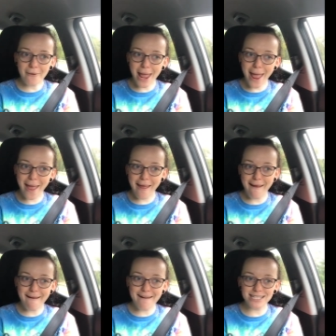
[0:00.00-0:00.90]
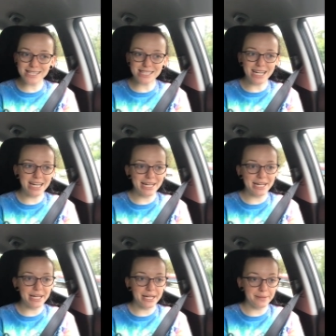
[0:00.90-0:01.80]
anyways,
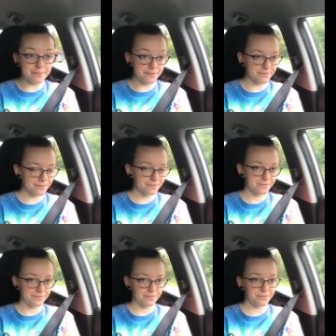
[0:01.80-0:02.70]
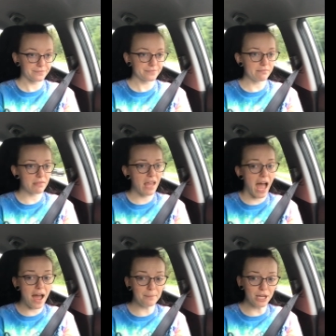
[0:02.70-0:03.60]
um,
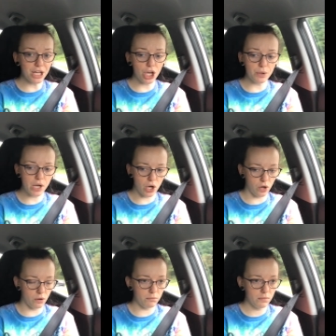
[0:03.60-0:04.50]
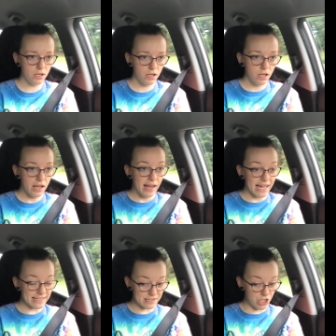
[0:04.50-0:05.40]
I'm gonna go home.
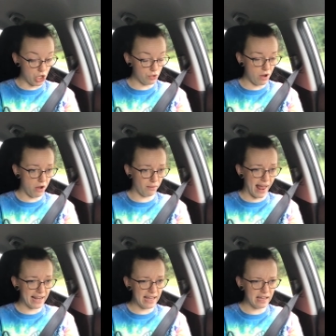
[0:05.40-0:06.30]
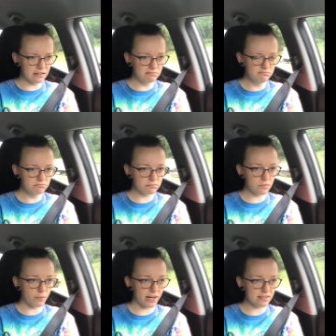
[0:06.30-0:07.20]
It's noon already.
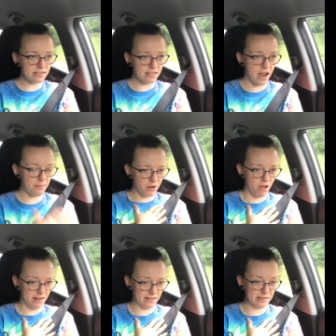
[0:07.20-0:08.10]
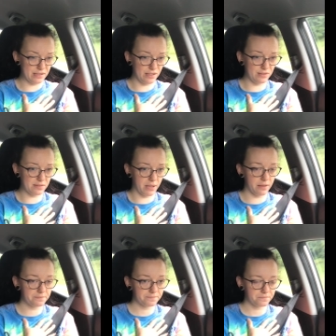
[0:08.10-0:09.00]
Where's the time gone? Excuse me.